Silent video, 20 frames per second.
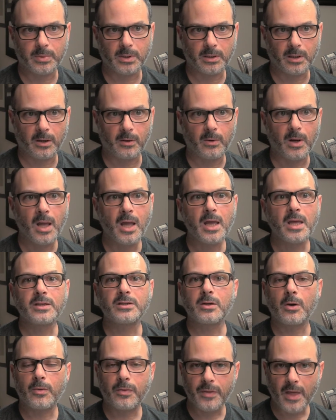below.
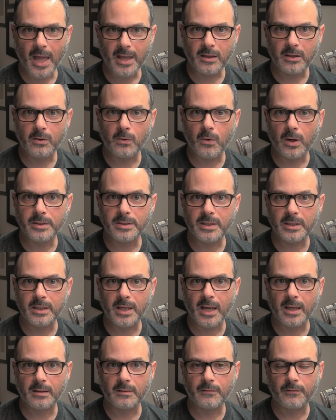So thank you once
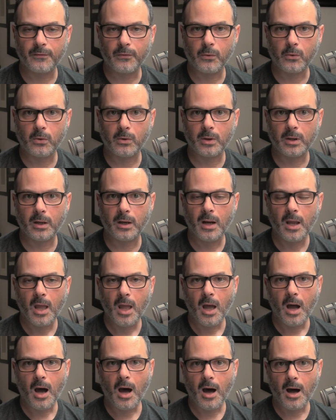again for
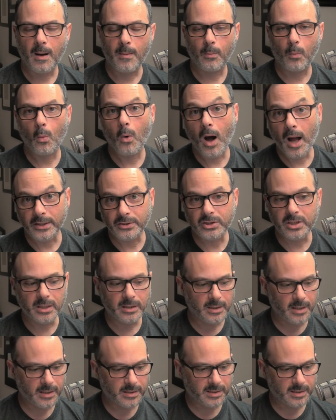um, watching
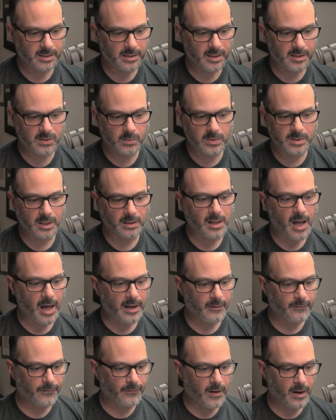this. This was a lot
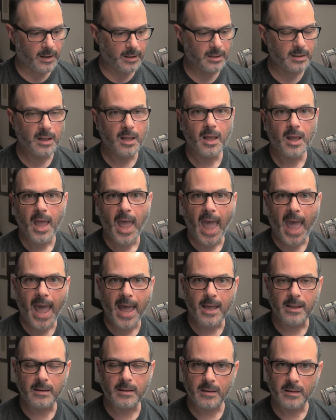of fun.
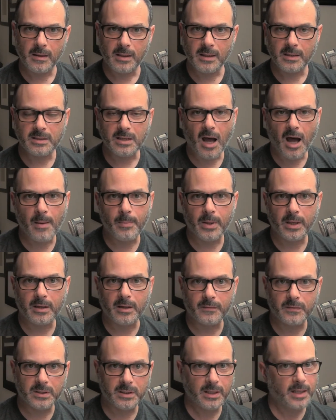And the topic
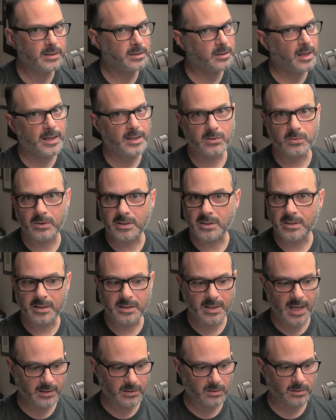of today's class was the
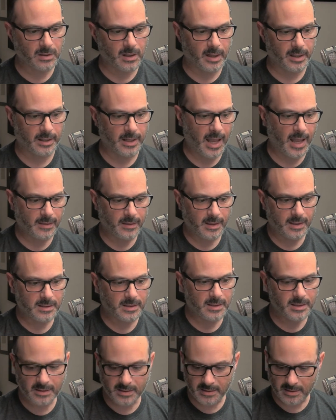center line. And this
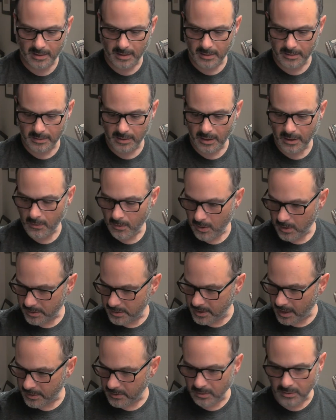is, uh, you know, our
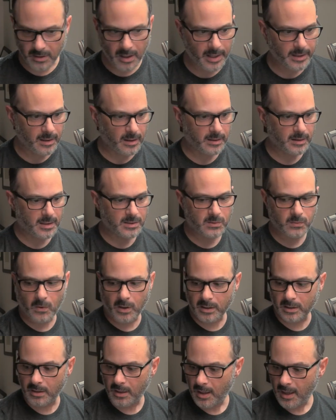center line on this one.